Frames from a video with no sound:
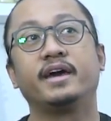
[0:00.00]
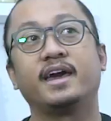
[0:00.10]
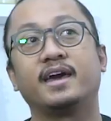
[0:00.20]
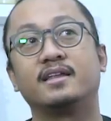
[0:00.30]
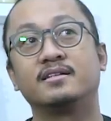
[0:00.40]

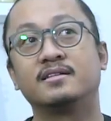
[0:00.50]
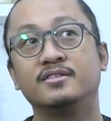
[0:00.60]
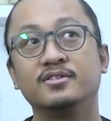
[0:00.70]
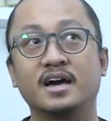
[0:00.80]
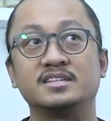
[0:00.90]
And
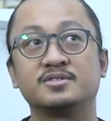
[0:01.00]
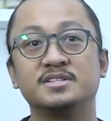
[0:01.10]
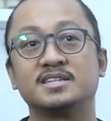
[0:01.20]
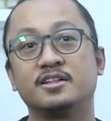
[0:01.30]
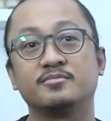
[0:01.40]
you guys have
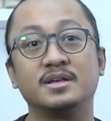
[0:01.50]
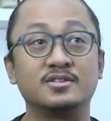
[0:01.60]
been telling me